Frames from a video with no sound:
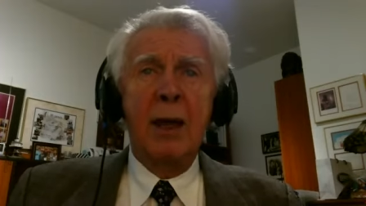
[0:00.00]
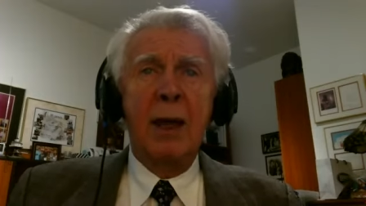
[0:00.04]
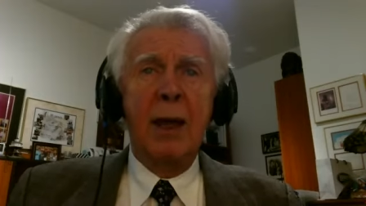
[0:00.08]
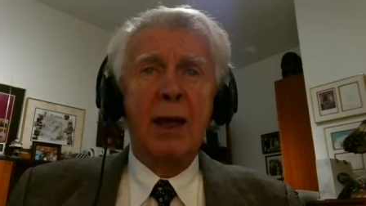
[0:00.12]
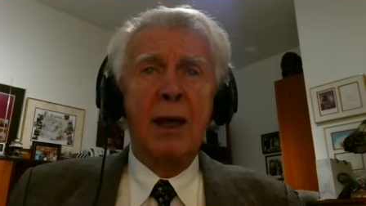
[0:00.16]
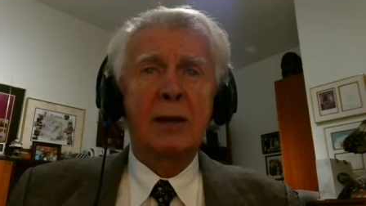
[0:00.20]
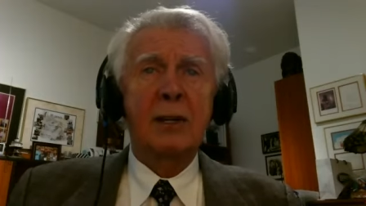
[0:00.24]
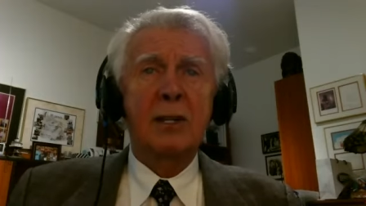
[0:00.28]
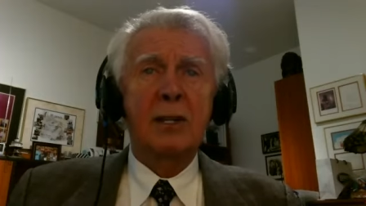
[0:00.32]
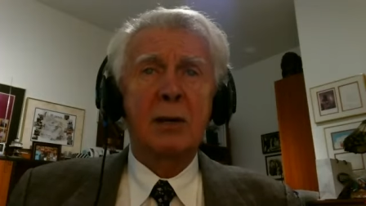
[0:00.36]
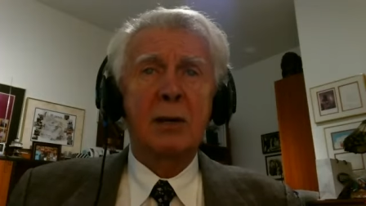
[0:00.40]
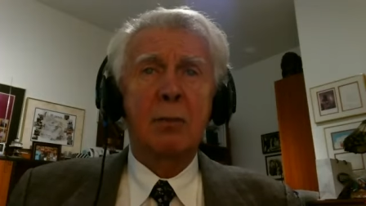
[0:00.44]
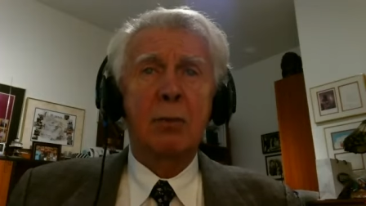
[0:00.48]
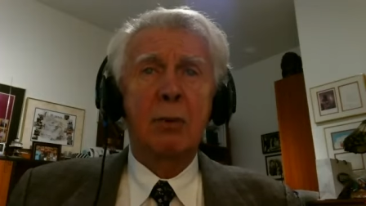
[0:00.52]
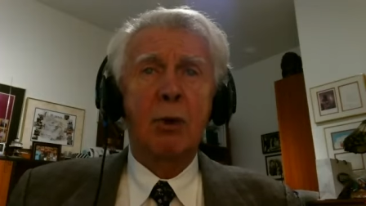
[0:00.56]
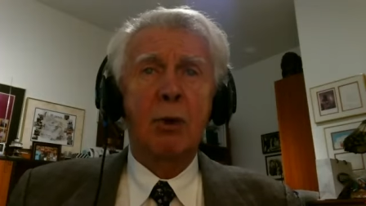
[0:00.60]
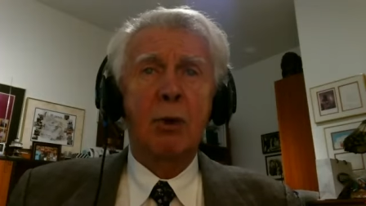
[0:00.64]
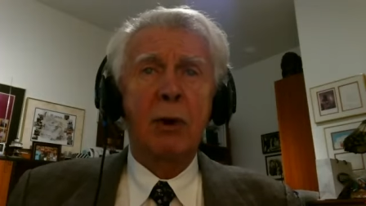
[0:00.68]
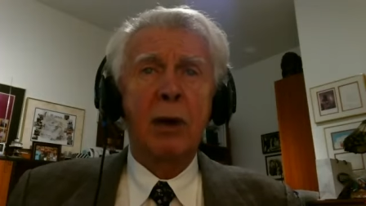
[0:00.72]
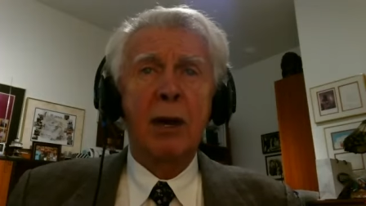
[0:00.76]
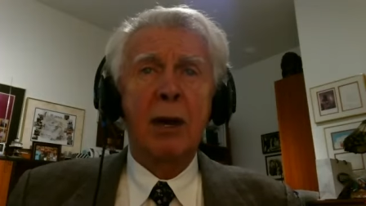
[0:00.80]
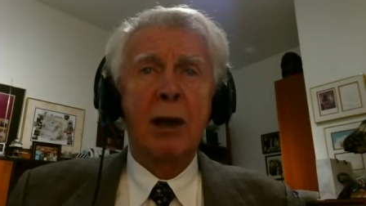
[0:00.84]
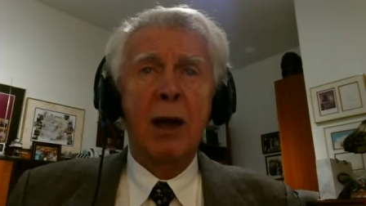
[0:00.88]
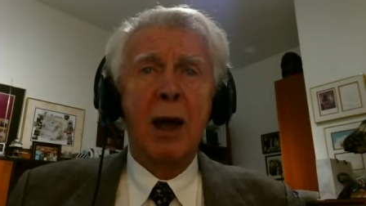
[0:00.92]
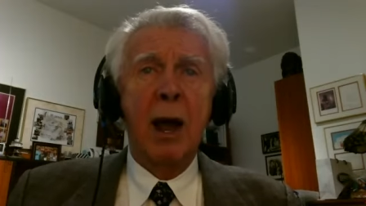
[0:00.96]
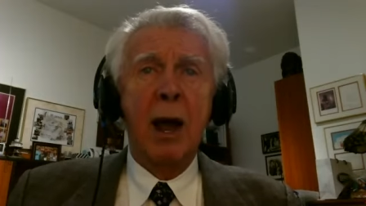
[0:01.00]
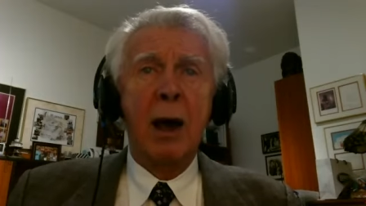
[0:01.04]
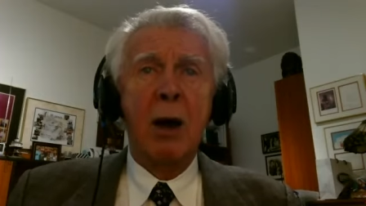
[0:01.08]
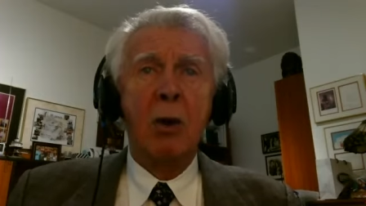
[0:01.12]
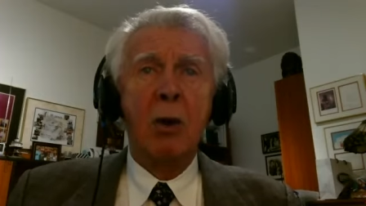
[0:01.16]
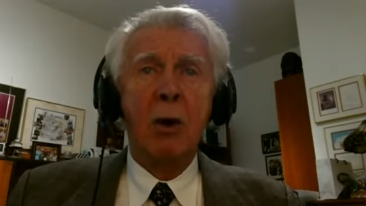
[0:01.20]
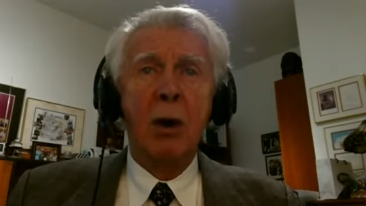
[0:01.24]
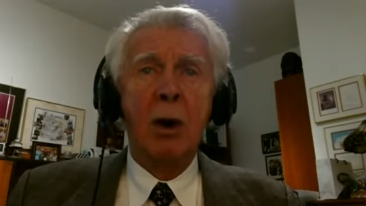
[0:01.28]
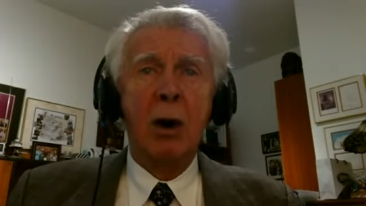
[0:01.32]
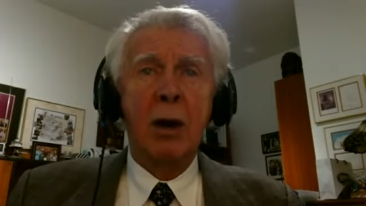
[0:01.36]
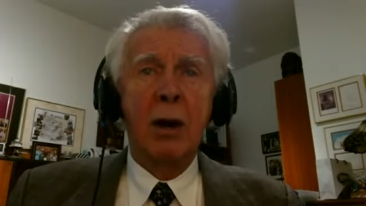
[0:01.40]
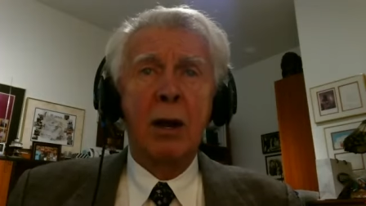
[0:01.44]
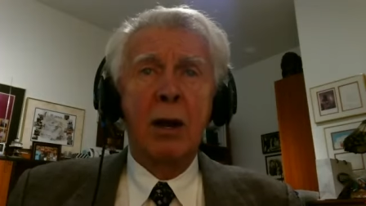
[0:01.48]
and supporting
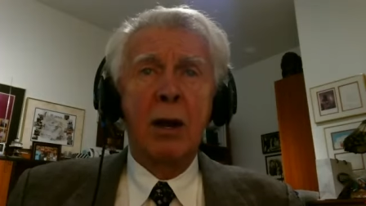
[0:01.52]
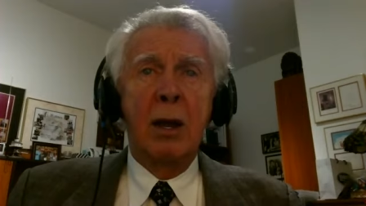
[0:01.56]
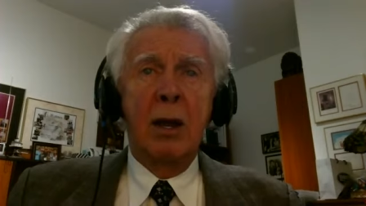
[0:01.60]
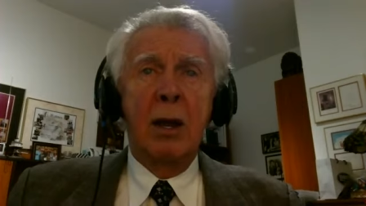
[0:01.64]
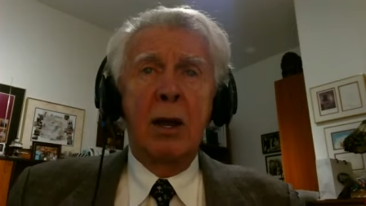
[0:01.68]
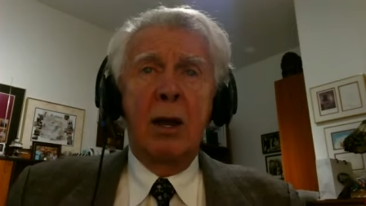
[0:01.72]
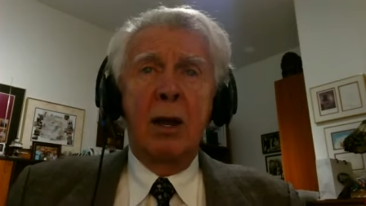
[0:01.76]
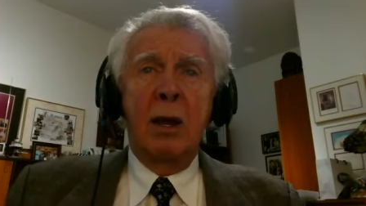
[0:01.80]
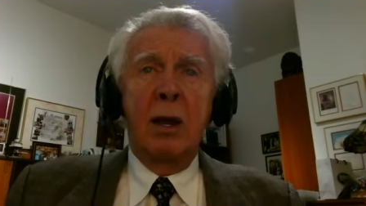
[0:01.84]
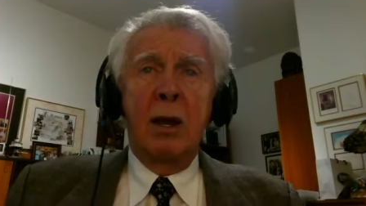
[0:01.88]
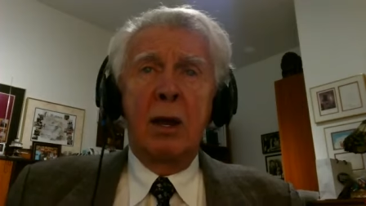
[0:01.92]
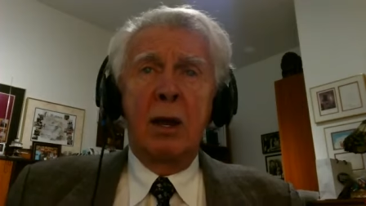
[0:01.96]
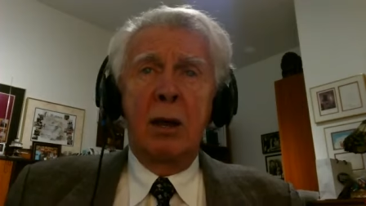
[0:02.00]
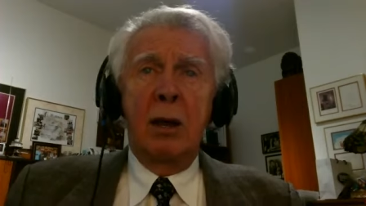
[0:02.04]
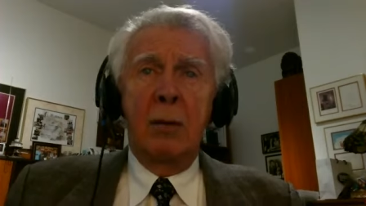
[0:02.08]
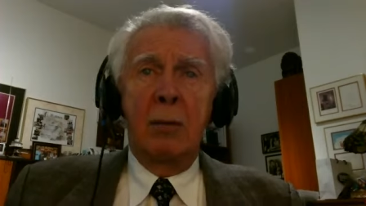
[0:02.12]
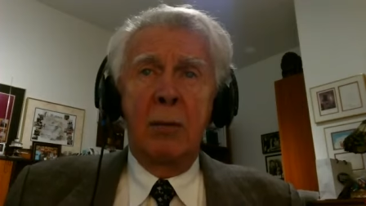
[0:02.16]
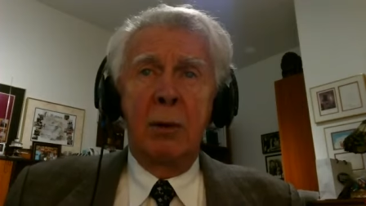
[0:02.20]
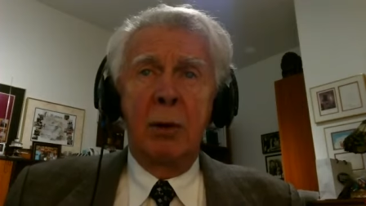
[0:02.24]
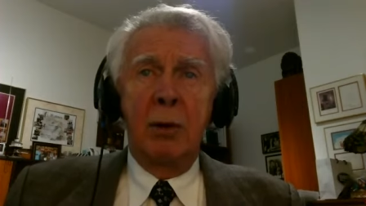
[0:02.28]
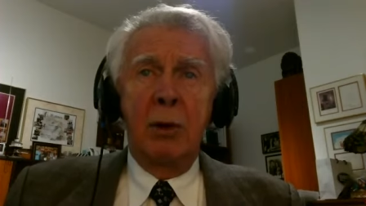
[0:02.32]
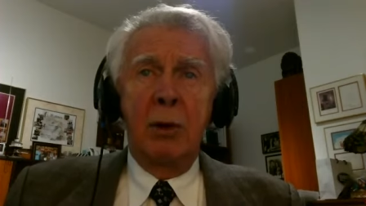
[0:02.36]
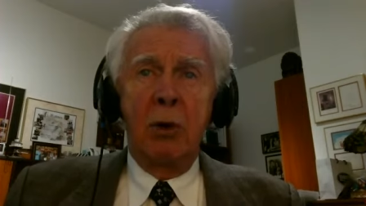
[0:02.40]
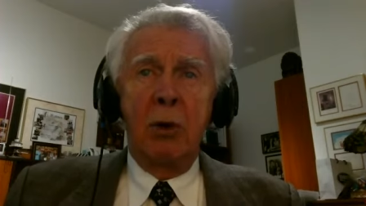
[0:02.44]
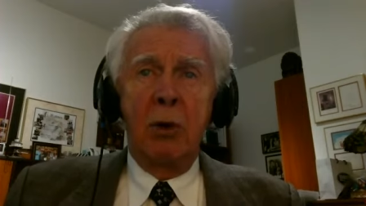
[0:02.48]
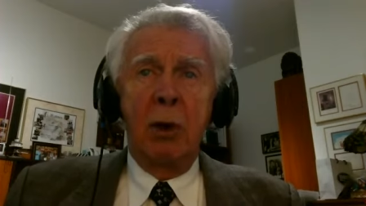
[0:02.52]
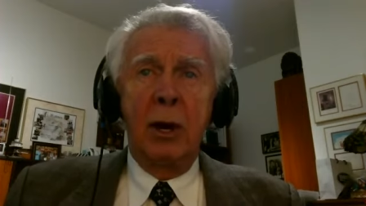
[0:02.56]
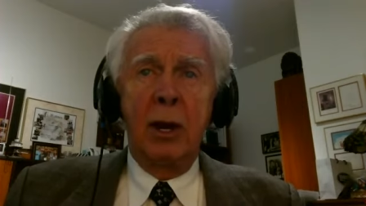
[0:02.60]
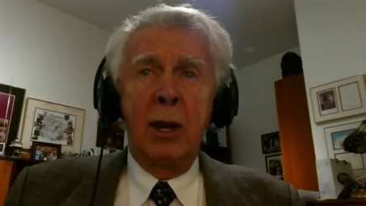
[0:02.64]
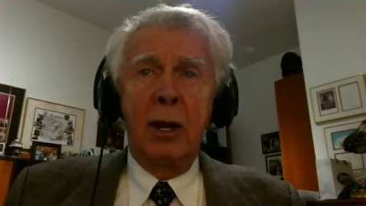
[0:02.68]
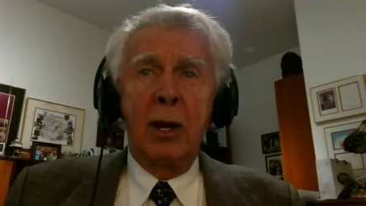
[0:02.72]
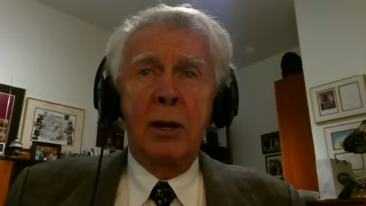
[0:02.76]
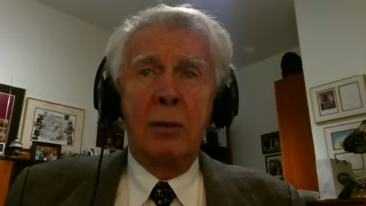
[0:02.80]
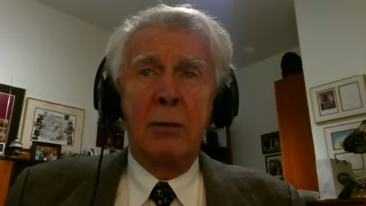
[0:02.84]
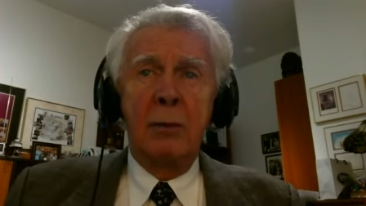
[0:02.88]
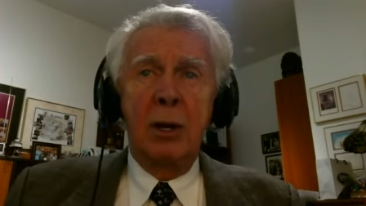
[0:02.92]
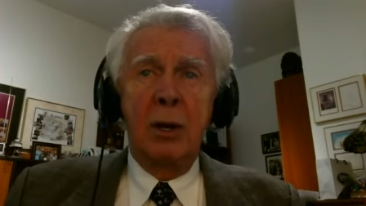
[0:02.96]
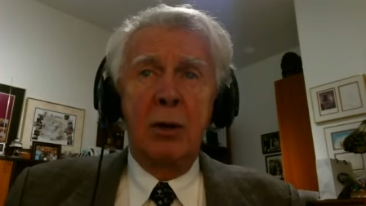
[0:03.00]
our minority
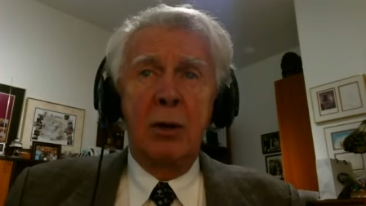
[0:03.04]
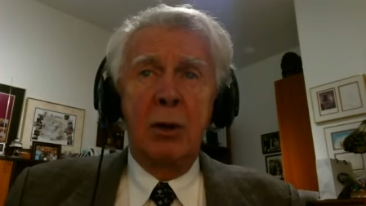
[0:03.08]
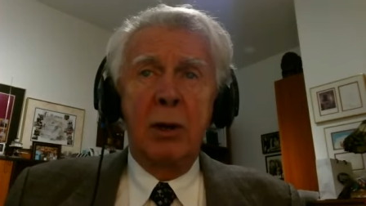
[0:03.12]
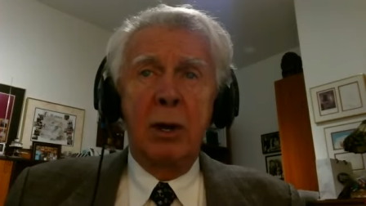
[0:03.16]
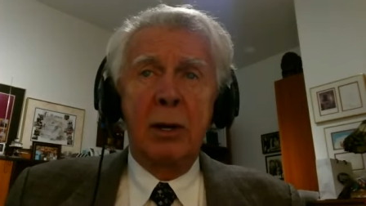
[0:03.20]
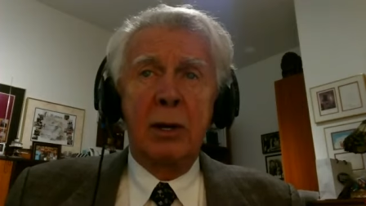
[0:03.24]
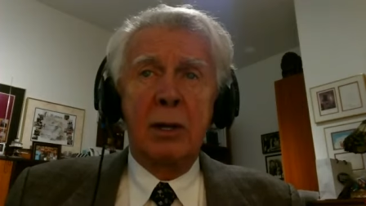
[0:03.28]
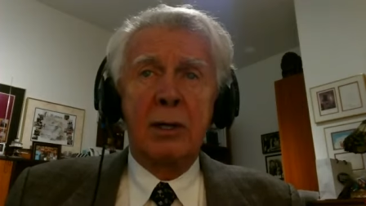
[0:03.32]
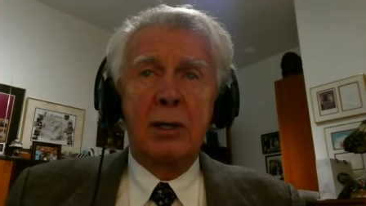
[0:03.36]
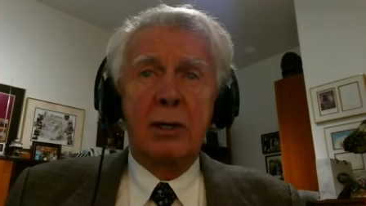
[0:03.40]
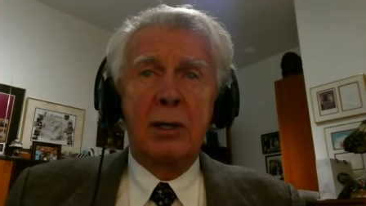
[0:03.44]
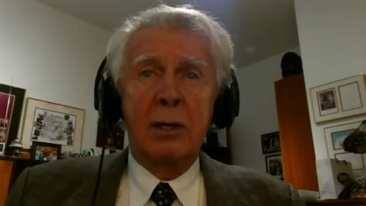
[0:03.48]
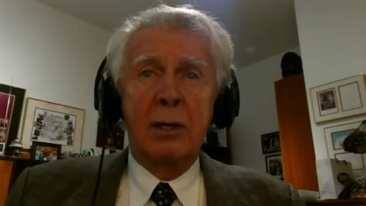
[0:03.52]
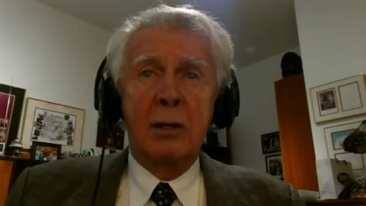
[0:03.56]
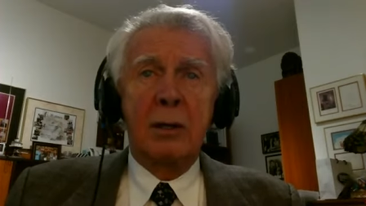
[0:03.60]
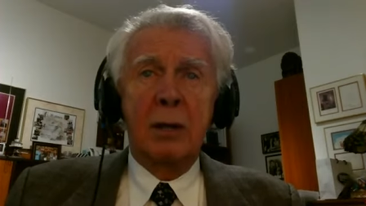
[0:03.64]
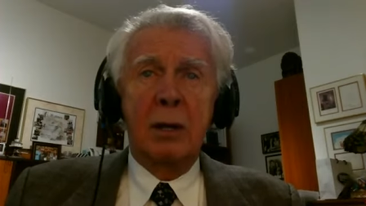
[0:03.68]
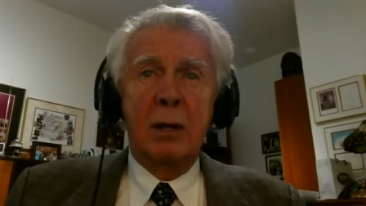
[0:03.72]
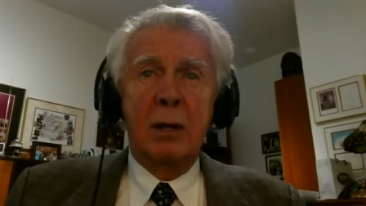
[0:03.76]
communities.